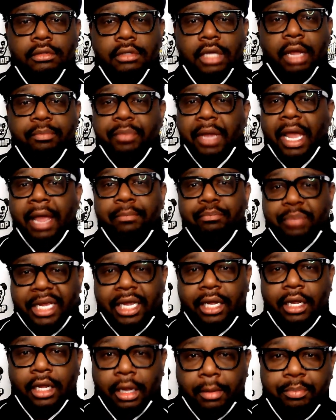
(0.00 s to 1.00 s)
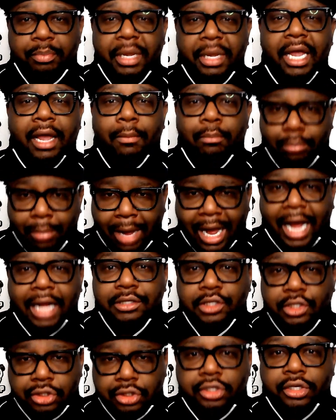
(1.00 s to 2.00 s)
and be a
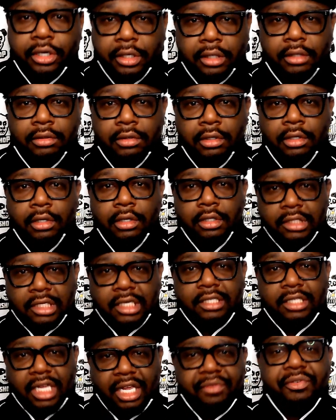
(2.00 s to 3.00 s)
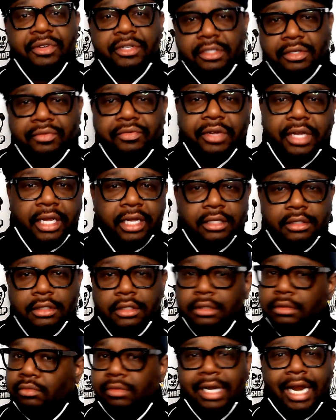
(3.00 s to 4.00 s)
monster to defensive
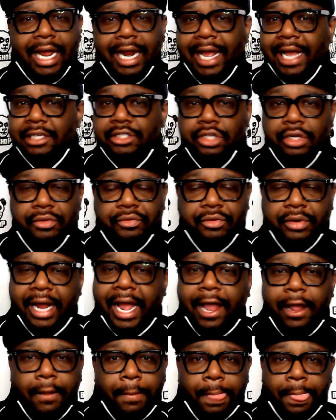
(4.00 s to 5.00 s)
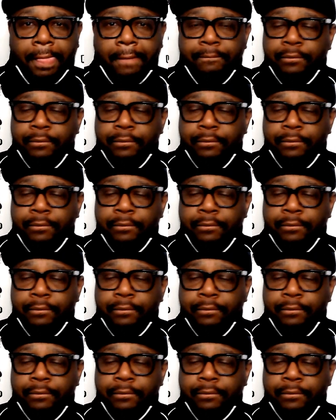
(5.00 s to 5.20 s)
ends. We're not asking you for that.